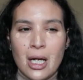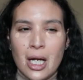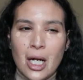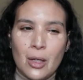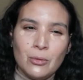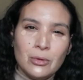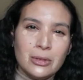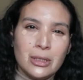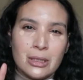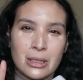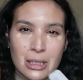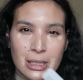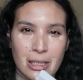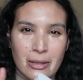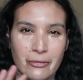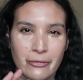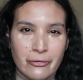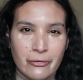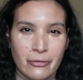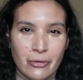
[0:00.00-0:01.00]
I wouldn't
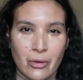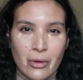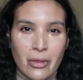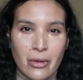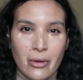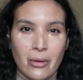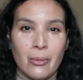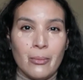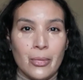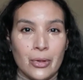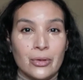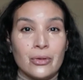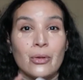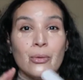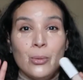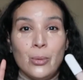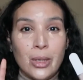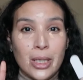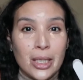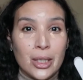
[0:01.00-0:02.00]
say full though, but
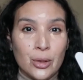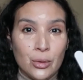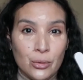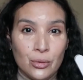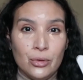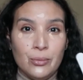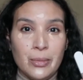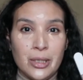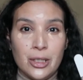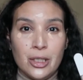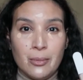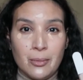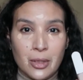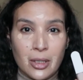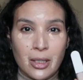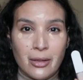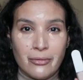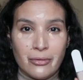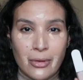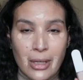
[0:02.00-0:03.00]
a really good medium
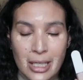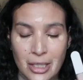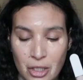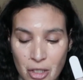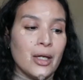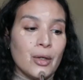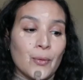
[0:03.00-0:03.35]
coverage.